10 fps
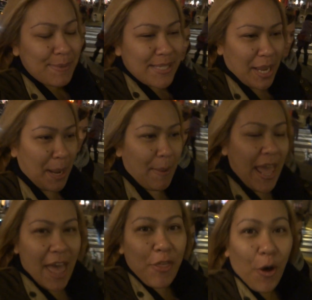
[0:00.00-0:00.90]
been stuck in my
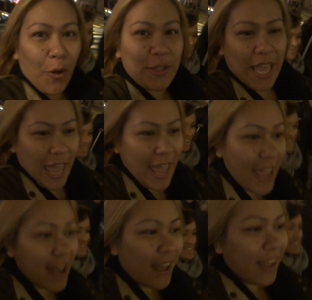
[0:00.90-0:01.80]
head the whole
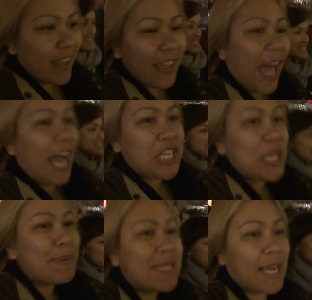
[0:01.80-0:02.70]
day? Actually,
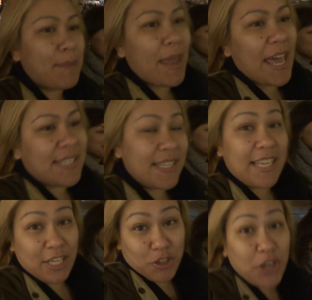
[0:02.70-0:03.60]
it's been stuck in my head since
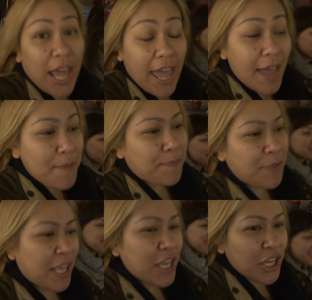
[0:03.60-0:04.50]
yesterday.
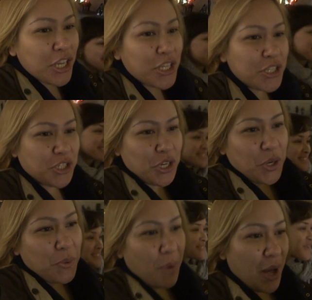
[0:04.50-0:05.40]
Don't spoil the Do
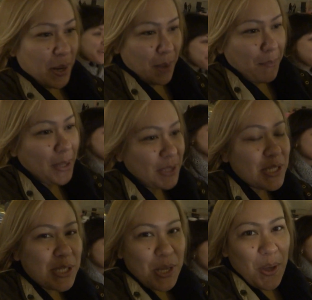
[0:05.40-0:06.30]
you want to build a
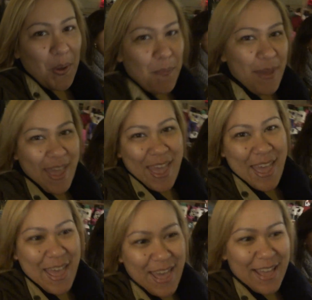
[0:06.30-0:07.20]

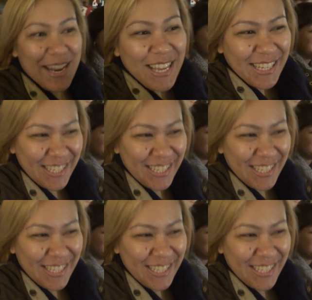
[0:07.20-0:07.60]
snowman? again.